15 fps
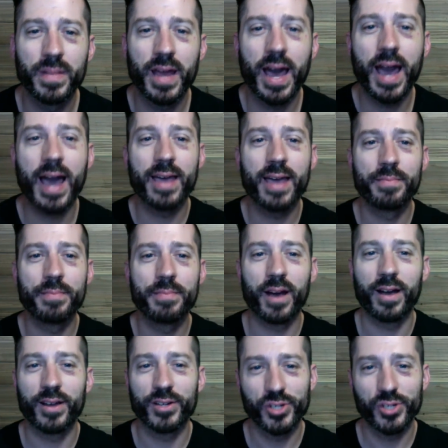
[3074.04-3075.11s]
I'm
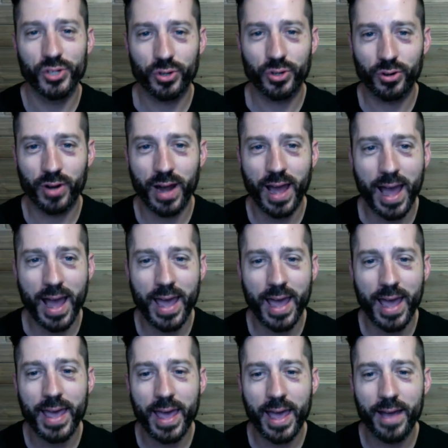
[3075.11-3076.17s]
not sure I
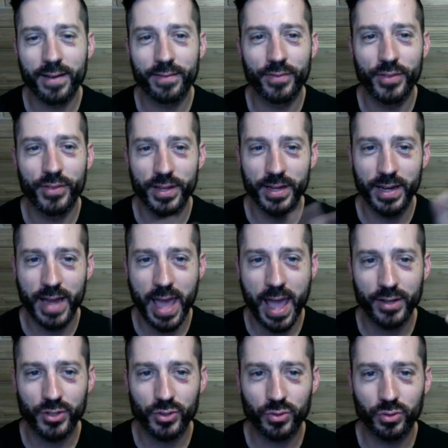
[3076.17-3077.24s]
have the
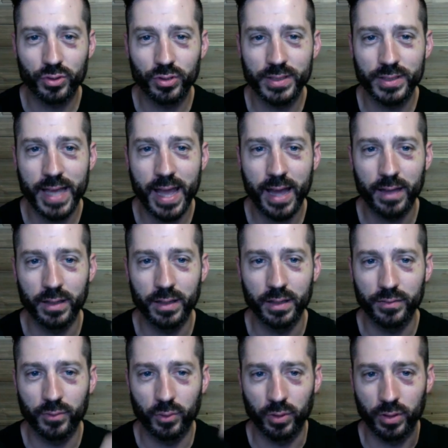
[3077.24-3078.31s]
natural talent
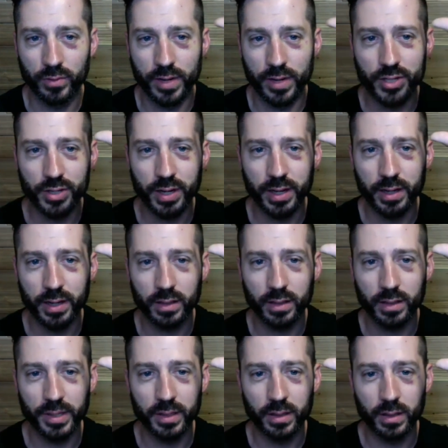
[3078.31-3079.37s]
for it? Raise your hand.
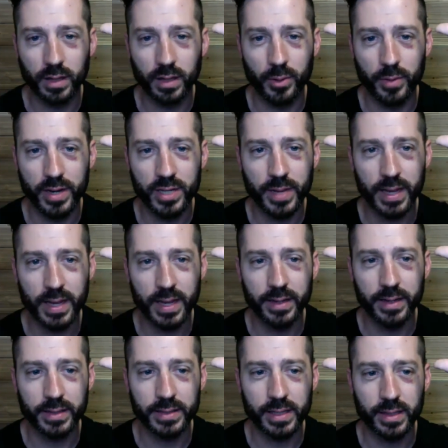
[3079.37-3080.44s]
Come on. I'm going to raise my hand
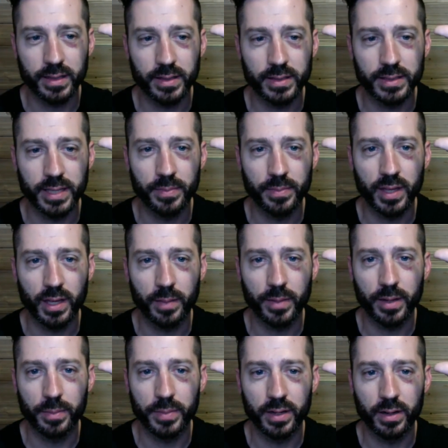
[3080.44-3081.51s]
because I thought the same thing
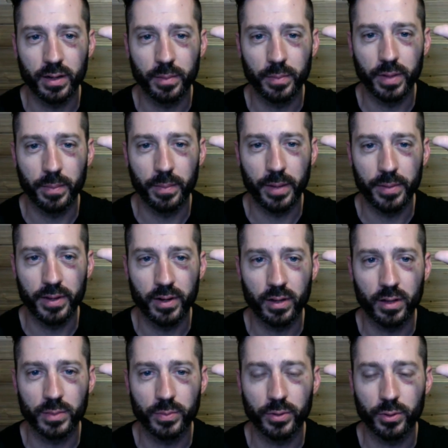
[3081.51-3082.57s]
about being an
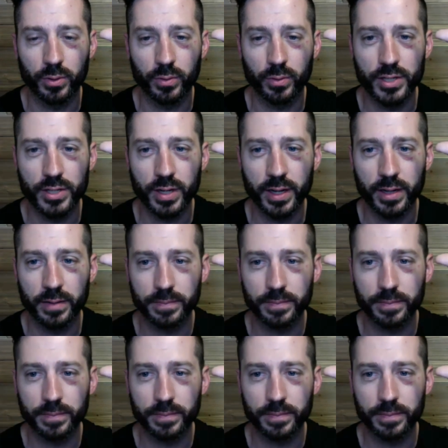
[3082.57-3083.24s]
entrepreneur. Raise your hand.